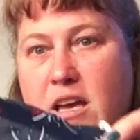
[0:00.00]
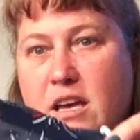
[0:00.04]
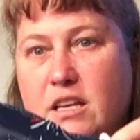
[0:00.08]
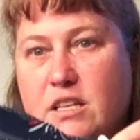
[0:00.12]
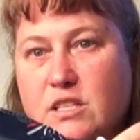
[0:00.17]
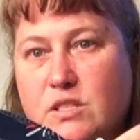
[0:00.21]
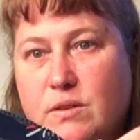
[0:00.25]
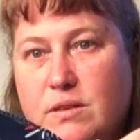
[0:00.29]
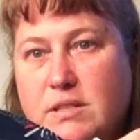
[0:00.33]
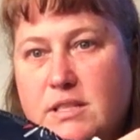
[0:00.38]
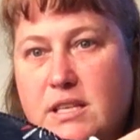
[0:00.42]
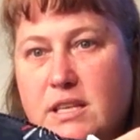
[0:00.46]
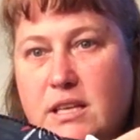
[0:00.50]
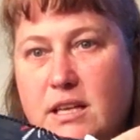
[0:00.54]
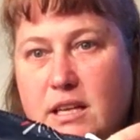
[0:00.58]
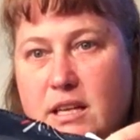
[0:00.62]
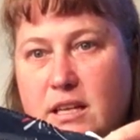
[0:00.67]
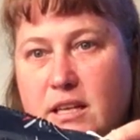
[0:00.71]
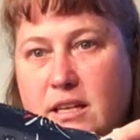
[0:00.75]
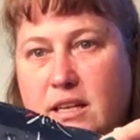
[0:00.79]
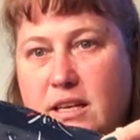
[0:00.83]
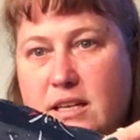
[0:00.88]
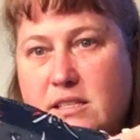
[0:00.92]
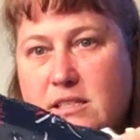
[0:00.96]
So I did get a
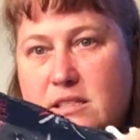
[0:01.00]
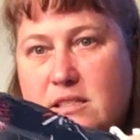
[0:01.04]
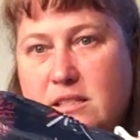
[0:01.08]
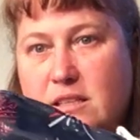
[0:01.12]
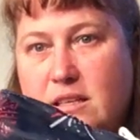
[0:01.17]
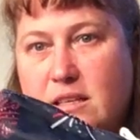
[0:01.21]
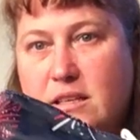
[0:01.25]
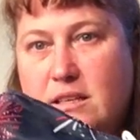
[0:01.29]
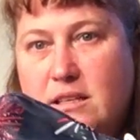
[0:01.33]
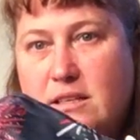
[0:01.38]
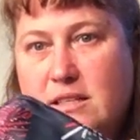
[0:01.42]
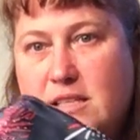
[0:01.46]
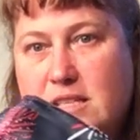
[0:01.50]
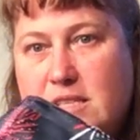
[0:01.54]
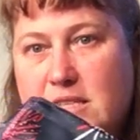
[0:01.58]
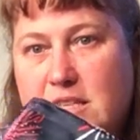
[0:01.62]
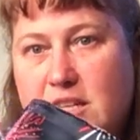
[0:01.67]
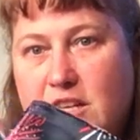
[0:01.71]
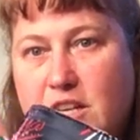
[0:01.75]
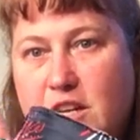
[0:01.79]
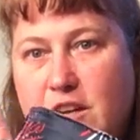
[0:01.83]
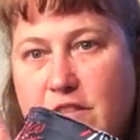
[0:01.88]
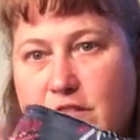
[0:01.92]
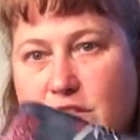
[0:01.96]
nice, decent
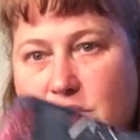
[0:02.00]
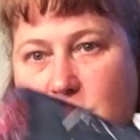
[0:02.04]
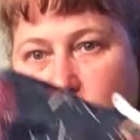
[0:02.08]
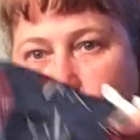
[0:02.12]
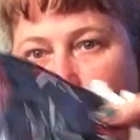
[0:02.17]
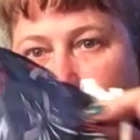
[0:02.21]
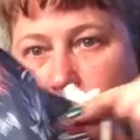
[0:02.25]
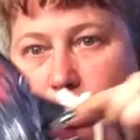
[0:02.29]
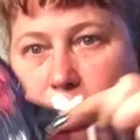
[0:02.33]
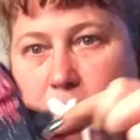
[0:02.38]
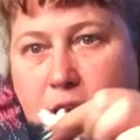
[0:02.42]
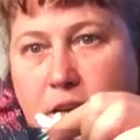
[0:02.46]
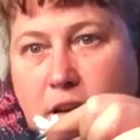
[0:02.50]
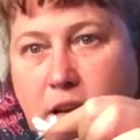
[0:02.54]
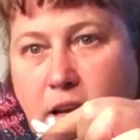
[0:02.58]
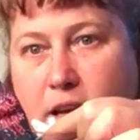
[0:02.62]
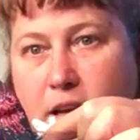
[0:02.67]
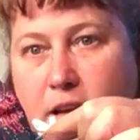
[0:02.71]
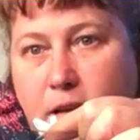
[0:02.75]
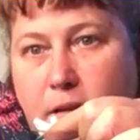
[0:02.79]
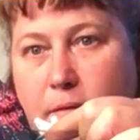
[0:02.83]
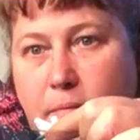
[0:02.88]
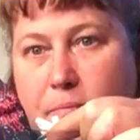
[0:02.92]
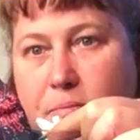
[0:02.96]
enough assortment.
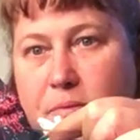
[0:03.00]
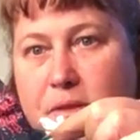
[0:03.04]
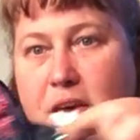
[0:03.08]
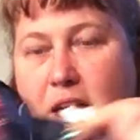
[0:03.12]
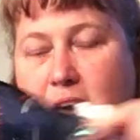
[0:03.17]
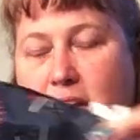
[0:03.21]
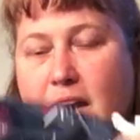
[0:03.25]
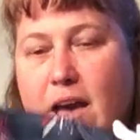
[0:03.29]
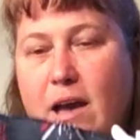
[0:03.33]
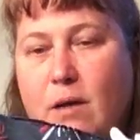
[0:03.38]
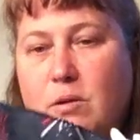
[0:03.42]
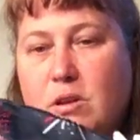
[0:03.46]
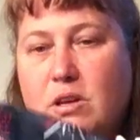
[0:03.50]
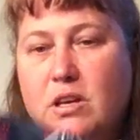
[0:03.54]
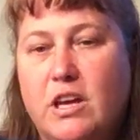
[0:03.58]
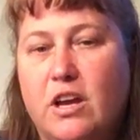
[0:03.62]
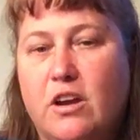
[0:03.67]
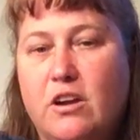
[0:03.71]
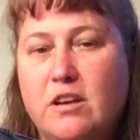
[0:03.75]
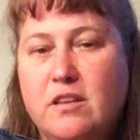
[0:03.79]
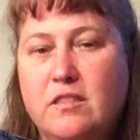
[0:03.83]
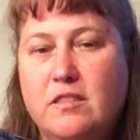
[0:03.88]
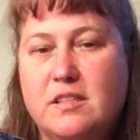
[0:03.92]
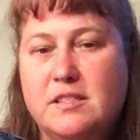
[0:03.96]
And when you're
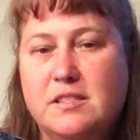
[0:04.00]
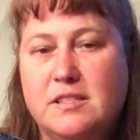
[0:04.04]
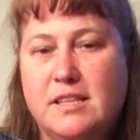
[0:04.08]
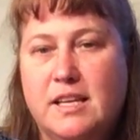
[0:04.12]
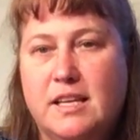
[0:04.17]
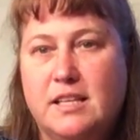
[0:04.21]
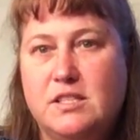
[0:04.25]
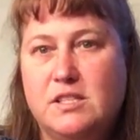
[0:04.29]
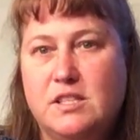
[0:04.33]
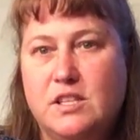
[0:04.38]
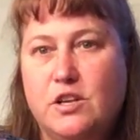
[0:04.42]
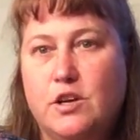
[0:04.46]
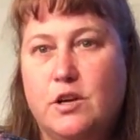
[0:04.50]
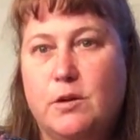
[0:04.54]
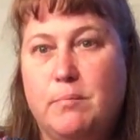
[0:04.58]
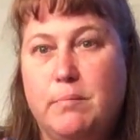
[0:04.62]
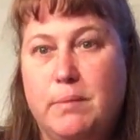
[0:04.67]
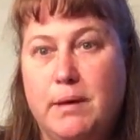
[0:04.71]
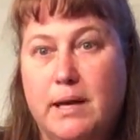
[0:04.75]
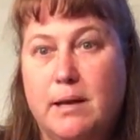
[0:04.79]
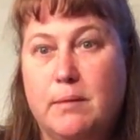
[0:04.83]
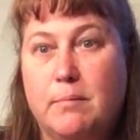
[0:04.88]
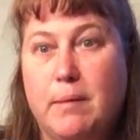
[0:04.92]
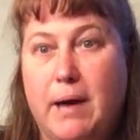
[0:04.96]
carrying this next to your
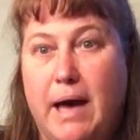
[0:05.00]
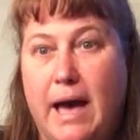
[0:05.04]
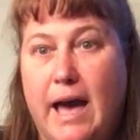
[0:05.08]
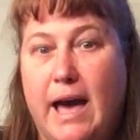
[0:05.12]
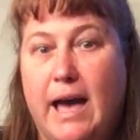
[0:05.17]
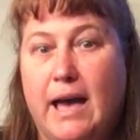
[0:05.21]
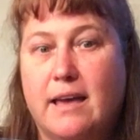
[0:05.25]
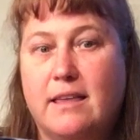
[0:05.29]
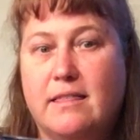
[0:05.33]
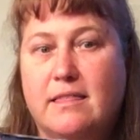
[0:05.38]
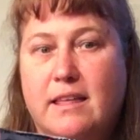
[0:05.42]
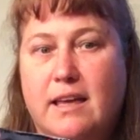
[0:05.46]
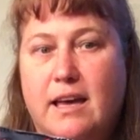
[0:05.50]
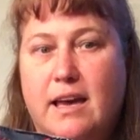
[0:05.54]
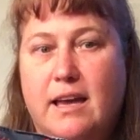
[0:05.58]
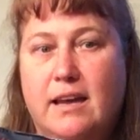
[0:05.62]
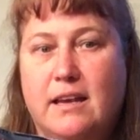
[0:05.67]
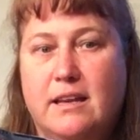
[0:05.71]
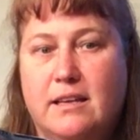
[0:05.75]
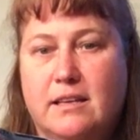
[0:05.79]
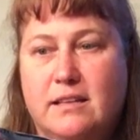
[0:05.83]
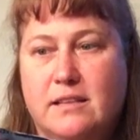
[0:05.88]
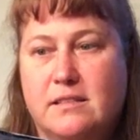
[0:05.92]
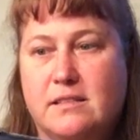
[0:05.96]
big bag that
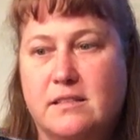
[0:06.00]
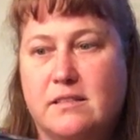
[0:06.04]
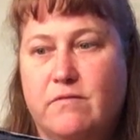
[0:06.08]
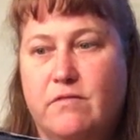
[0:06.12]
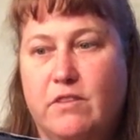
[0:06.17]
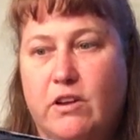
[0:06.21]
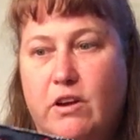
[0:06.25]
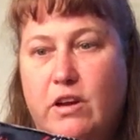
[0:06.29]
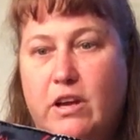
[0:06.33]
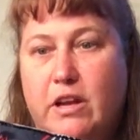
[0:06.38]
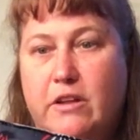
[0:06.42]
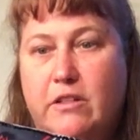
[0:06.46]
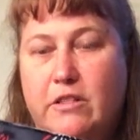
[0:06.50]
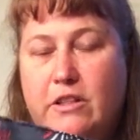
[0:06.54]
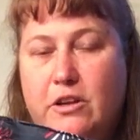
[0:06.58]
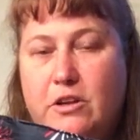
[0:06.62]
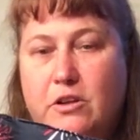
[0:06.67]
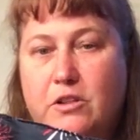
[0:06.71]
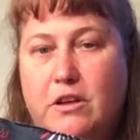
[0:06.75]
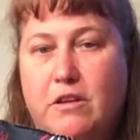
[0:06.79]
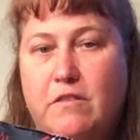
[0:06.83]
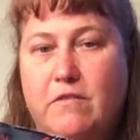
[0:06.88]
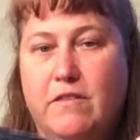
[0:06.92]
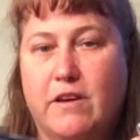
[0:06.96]
is very
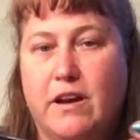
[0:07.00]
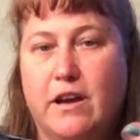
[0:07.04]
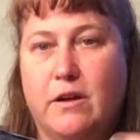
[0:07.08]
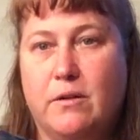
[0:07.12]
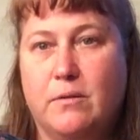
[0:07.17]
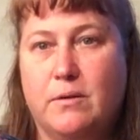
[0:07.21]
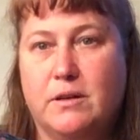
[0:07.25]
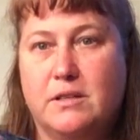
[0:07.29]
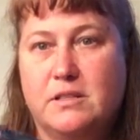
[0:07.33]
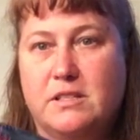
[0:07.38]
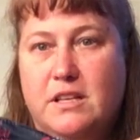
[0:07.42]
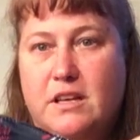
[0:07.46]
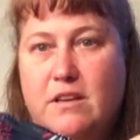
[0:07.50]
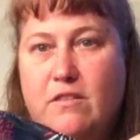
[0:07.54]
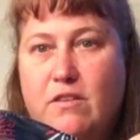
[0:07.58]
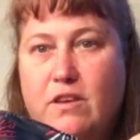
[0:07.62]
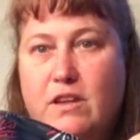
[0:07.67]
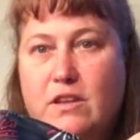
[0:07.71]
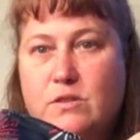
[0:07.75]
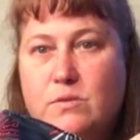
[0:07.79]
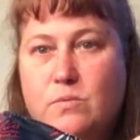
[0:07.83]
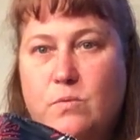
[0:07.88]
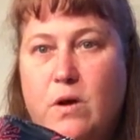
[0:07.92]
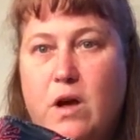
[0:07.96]
clearly Fireworks Navy
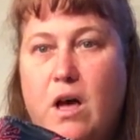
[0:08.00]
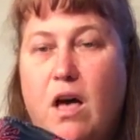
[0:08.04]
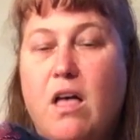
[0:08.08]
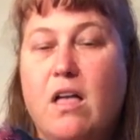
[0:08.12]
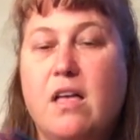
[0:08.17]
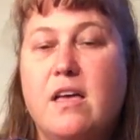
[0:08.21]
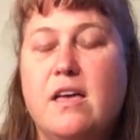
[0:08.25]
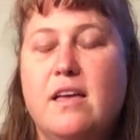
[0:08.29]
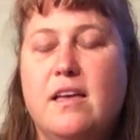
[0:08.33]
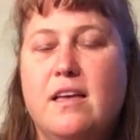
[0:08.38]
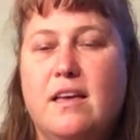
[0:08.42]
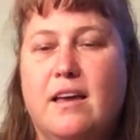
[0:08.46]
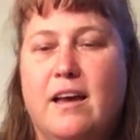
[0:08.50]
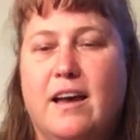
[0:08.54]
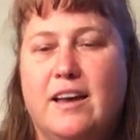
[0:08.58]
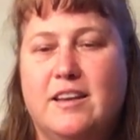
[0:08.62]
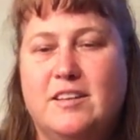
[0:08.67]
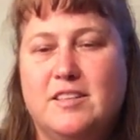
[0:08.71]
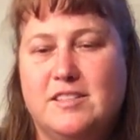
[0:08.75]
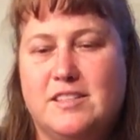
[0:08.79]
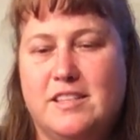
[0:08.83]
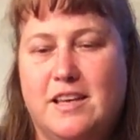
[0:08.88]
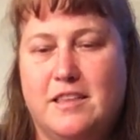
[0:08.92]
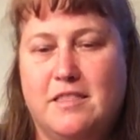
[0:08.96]
as well, I
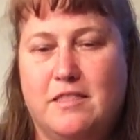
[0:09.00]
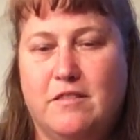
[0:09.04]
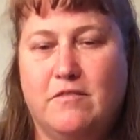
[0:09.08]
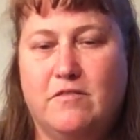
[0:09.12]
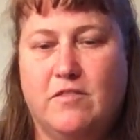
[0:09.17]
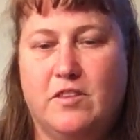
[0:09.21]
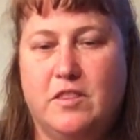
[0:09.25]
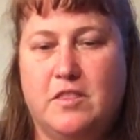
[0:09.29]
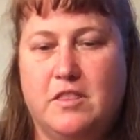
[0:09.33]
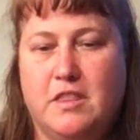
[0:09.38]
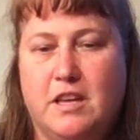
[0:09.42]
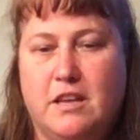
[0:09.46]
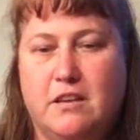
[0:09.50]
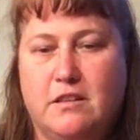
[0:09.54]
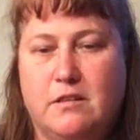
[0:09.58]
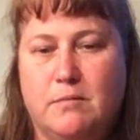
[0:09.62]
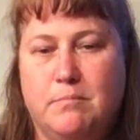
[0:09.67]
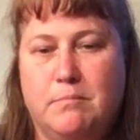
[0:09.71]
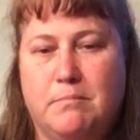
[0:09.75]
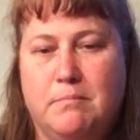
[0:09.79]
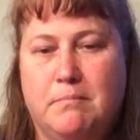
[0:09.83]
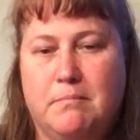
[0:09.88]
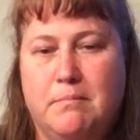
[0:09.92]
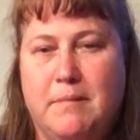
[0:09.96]
just like the fun thing to
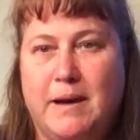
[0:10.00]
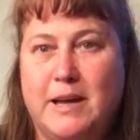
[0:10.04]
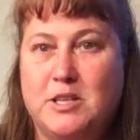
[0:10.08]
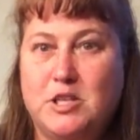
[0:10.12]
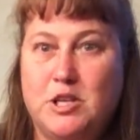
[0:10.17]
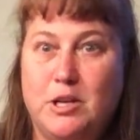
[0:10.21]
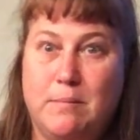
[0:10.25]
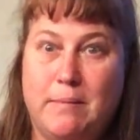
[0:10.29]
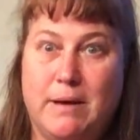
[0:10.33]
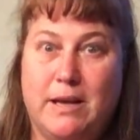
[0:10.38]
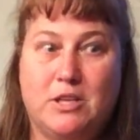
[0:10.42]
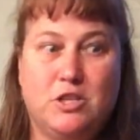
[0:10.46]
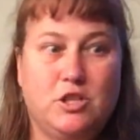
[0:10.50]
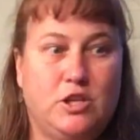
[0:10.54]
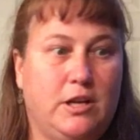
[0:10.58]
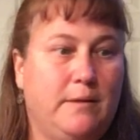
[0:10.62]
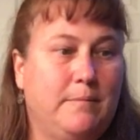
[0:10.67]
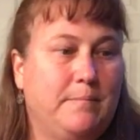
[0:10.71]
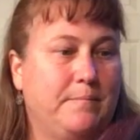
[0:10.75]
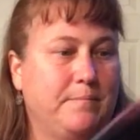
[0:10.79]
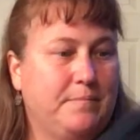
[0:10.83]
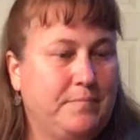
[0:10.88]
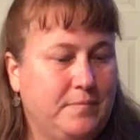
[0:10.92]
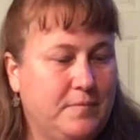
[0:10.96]
matchy-matchy.
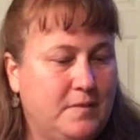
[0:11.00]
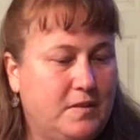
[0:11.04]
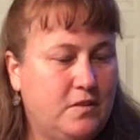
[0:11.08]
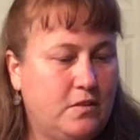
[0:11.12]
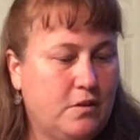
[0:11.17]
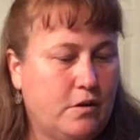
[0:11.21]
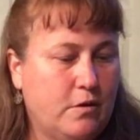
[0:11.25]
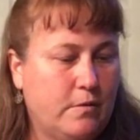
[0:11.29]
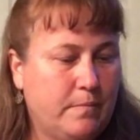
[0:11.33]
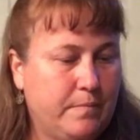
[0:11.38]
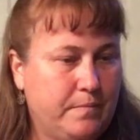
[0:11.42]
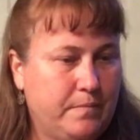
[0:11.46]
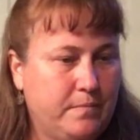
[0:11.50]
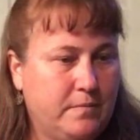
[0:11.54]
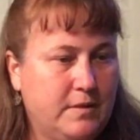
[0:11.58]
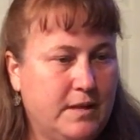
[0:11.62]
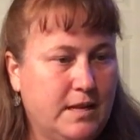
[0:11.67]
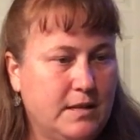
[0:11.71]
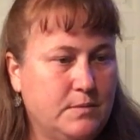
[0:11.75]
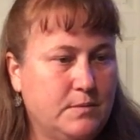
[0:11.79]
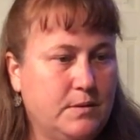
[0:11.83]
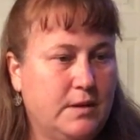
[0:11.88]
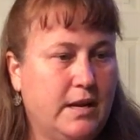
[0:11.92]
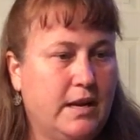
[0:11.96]
So
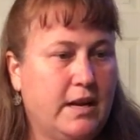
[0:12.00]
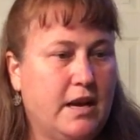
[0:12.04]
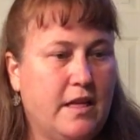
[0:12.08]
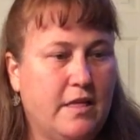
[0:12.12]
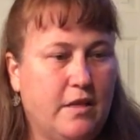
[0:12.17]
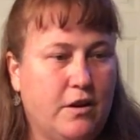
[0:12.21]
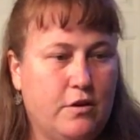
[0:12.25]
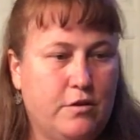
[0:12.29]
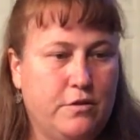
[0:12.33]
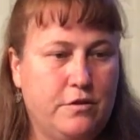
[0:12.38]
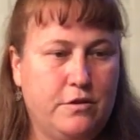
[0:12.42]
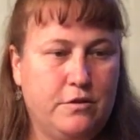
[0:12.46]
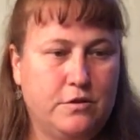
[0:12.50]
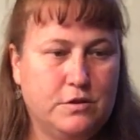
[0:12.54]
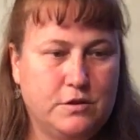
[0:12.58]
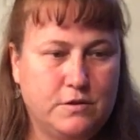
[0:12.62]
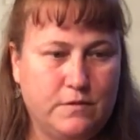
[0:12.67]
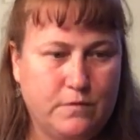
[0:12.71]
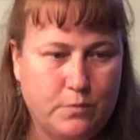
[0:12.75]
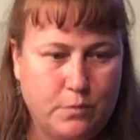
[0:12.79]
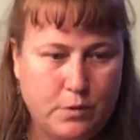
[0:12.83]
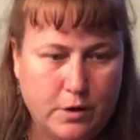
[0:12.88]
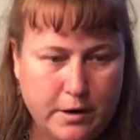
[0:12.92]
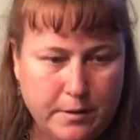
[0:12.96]
that's what I got all those
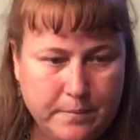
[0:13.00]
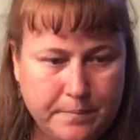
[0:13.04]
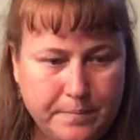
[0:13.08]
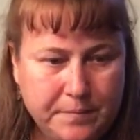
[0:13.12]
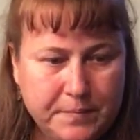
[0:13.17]
for.